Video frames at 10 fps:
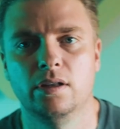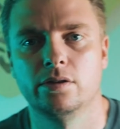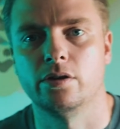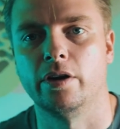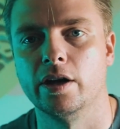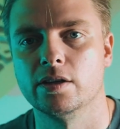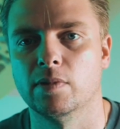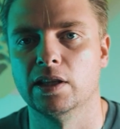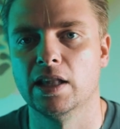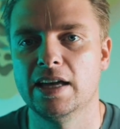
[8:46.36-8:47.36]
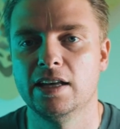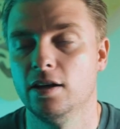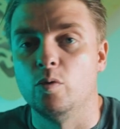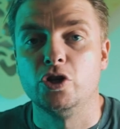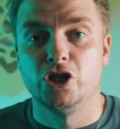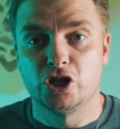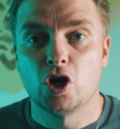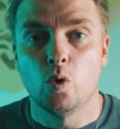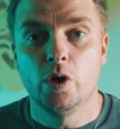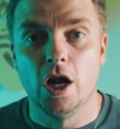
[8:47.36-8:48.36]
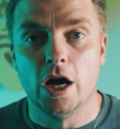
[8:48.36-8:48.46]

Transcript: Sorry guys, my light was just going